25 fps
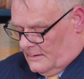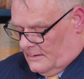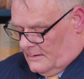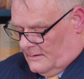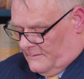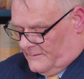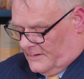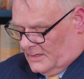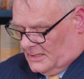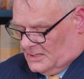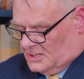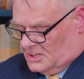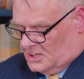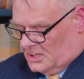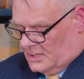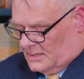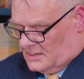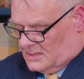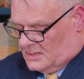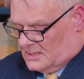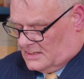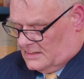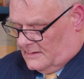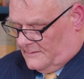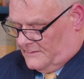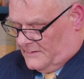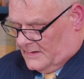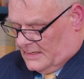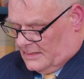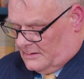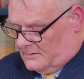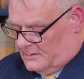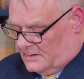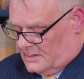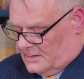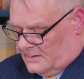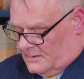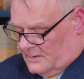The Vice-Chancellor
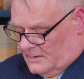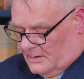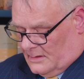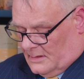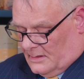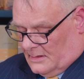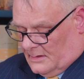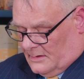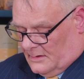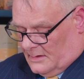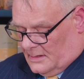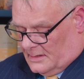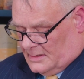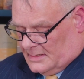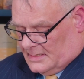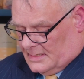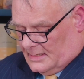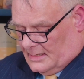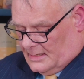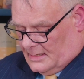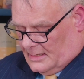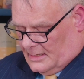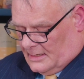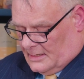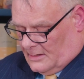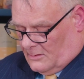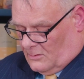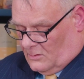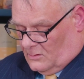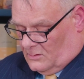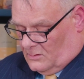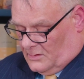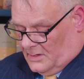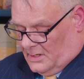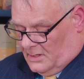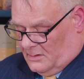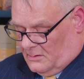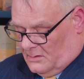found that
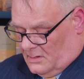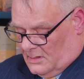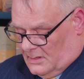although